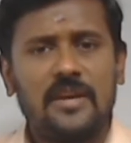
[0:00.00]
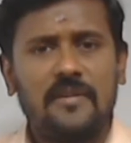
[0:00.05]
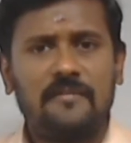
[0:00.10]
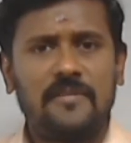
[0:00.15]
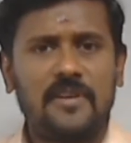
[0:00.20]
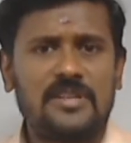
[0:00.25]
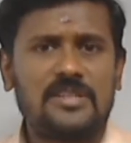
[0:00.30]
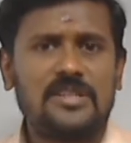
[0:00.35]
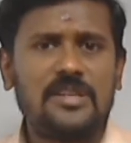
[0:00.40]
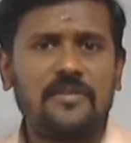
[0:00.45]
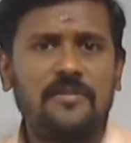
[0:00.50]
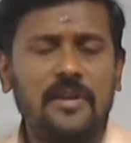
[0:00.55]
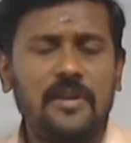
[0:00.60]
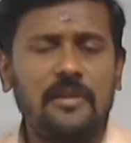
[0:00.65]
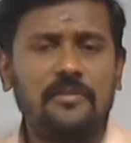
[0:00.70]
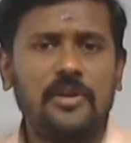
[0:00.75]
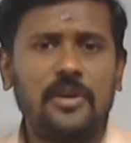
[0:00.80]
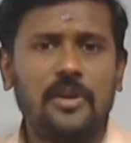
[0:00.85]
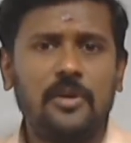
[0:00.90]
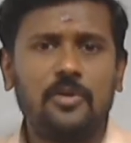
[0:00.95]
first of
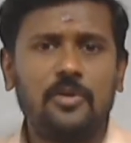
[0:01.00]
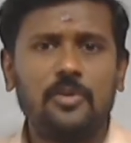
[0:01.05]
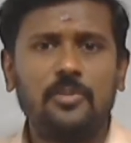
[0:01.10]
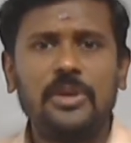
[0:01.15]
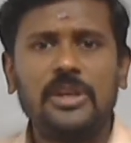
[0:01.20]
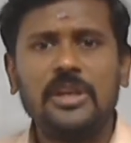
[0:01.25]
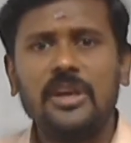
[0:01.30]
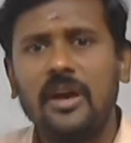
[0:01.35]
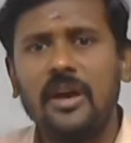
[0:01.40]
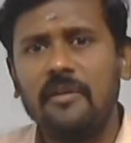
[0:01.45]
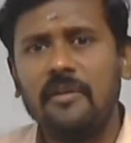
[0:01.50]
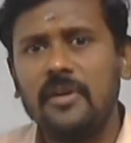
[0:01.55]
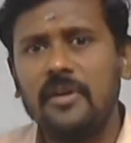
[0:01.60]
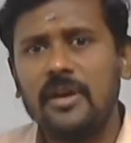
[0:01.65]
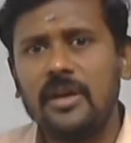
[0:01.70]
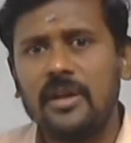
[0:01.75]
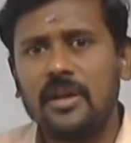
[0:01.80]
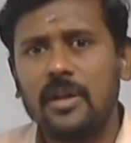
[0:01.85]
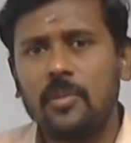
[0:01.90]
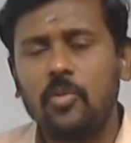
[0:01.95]
all, we have to be
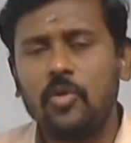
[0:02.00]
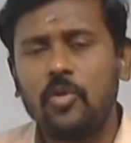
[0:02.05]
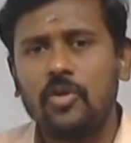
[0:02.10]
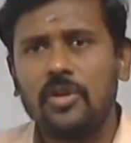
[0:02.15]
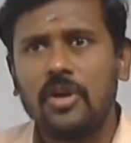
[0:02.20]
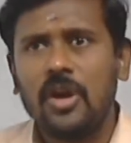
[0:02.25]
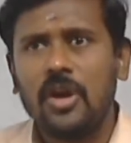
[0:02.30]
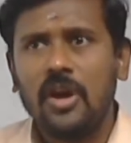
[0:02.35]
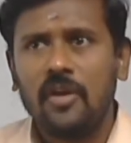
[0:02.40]
aware about